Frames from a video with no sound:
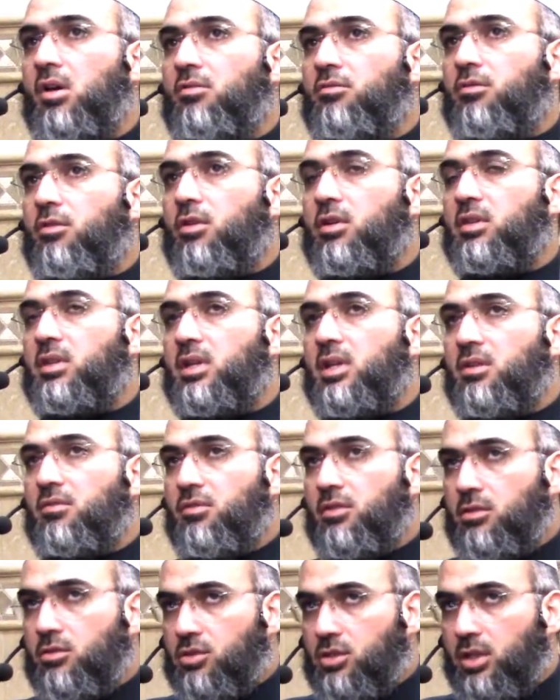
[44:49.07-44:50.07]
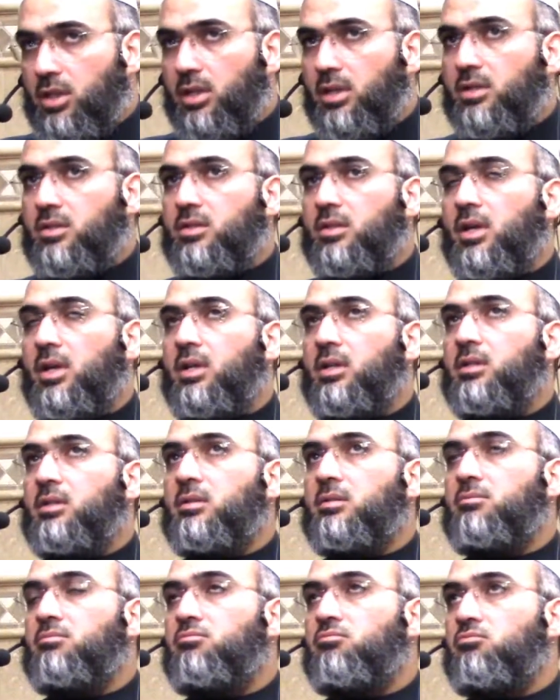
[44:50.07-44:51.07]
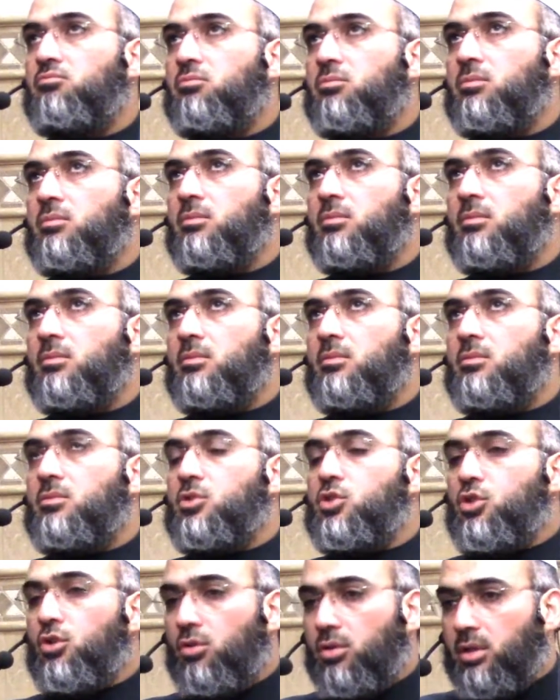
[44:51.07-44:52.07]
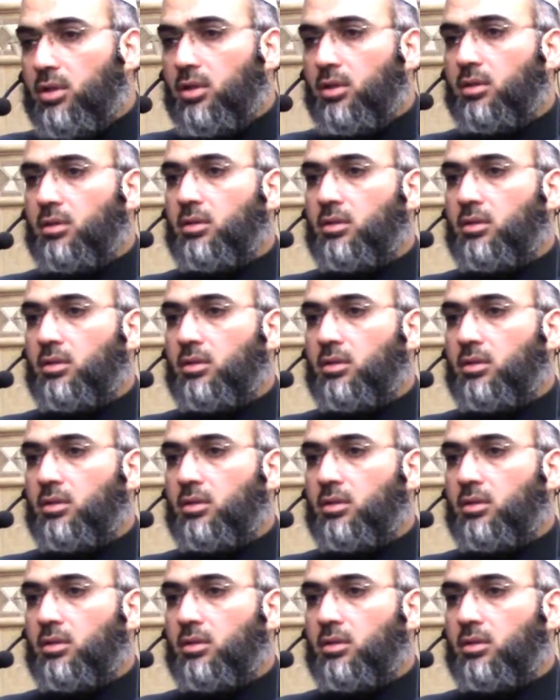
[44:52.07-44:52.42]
for the refugees in Jordan,